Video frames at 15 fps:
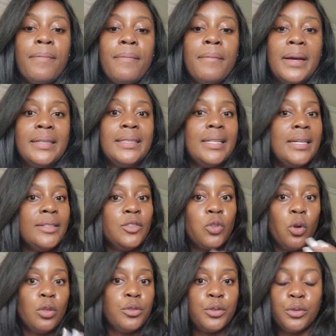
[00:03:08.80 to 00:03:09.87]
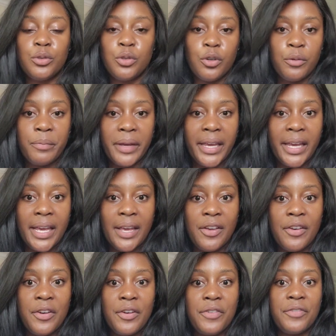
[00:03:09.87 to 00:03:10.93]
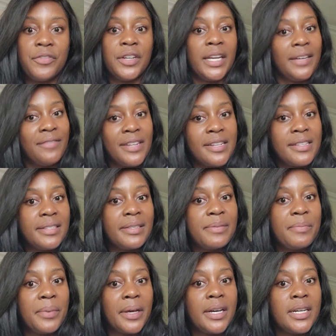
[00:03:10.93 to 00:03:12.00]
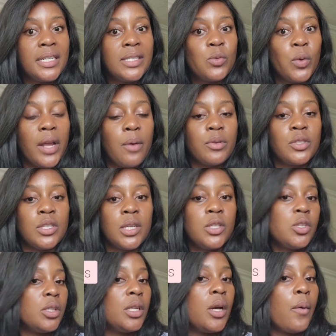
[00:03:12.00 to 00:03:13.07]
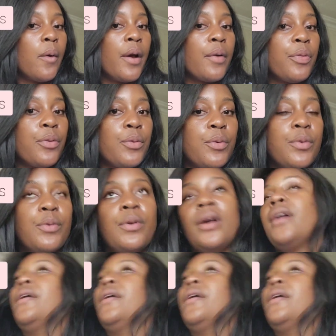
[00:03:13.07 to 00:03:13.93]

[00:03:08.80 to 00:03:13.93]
My son also taught me forgiveness, because when I was initially going through